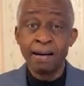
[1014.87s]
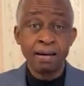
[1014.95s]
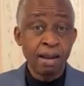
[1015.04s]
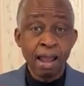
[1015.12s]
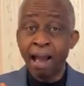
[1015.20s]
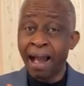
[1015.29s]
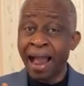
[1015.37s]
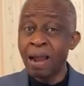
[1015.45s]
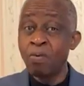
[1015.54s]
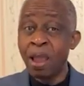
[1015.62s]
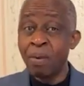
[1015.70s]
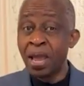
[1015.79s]
And their
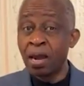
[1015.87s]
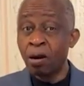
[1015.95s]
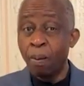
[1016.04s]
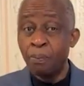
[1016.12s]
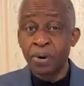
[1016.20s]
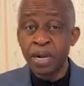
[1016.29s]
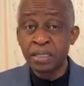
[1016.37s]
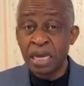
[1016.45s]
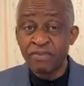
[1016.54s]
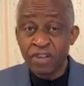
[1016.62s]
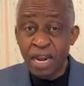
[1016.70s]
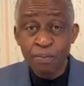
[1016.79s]
highwaymen
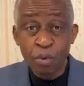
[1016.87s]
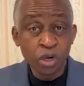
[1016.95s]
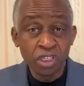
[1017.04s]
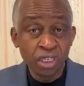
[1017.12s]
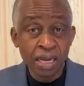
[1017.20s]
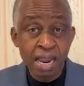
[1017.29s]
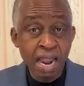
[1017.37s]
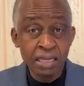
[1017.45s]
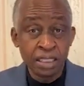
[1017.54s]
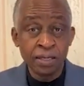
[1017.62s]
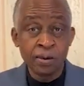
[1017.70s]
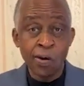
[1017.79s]
operated very much in the
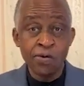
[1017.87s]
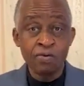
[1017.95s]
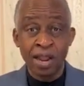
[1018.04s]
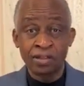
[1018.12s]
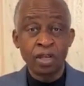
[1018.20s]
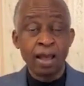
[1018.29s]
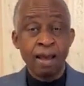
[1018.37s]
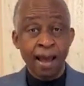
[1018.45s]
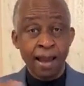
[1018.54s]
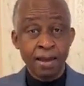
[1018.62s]
1800s.